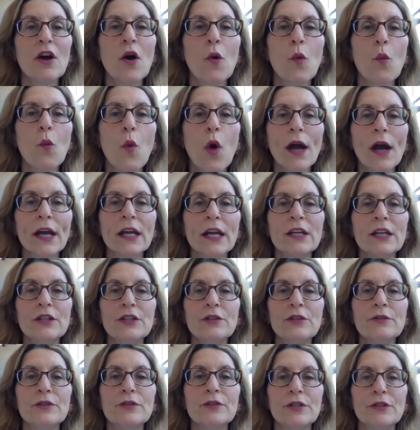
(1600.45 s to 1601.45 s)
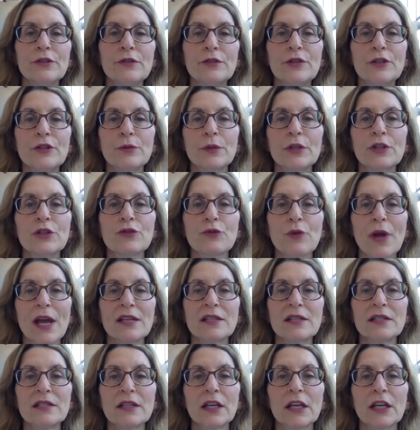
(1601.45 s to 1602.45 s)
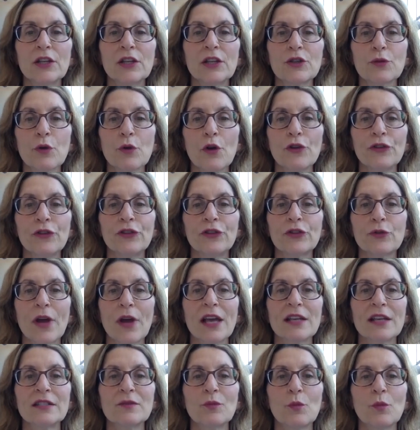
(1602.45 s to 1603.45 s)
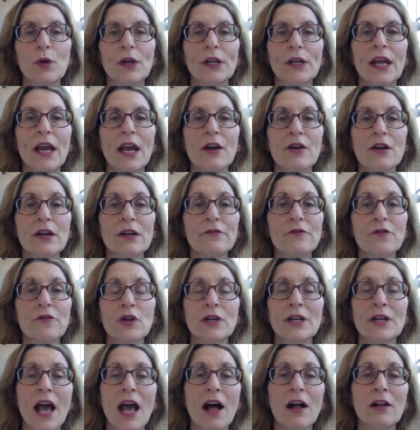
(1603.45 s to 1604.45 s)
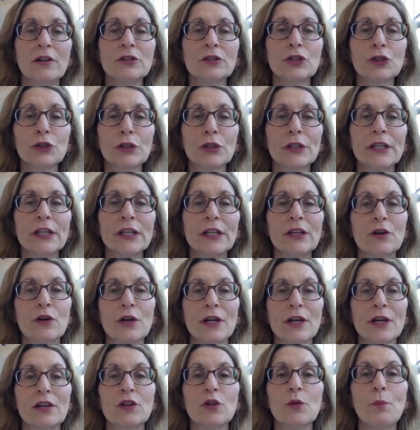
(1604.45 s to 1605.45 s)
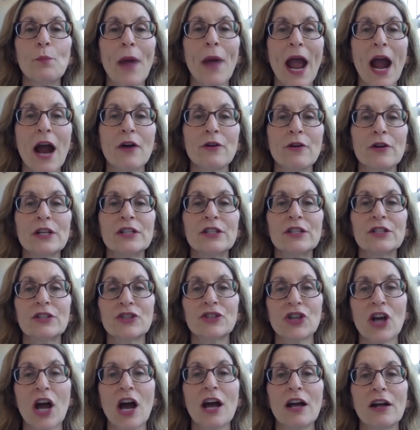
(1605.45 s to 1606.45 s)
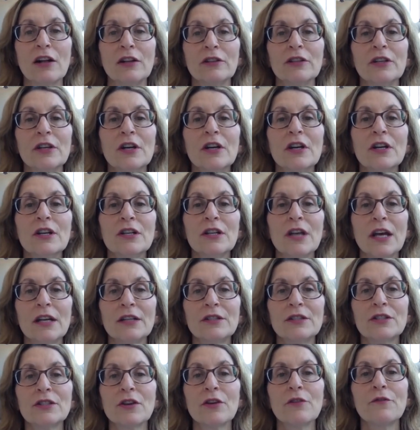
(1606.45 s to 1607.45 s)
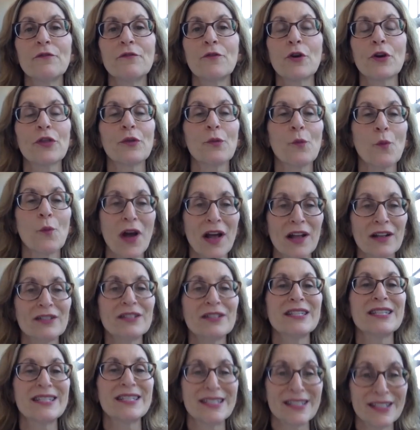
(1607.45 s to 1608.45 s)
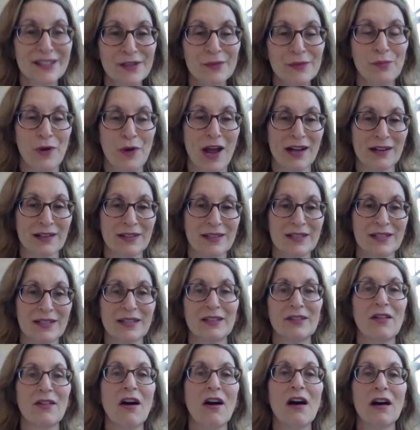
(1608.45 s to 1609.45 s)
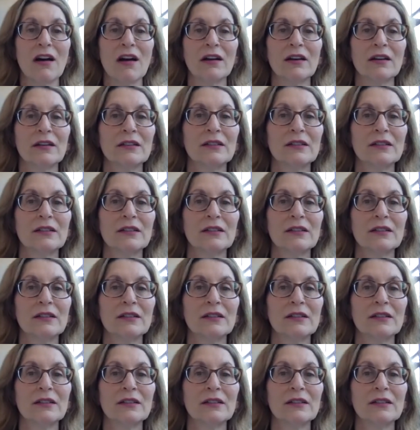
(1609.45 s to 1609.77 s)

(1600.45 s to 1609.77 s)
What can you do to address and control stress when caring for an elderly or ill parent, child, and so forth while still practicing law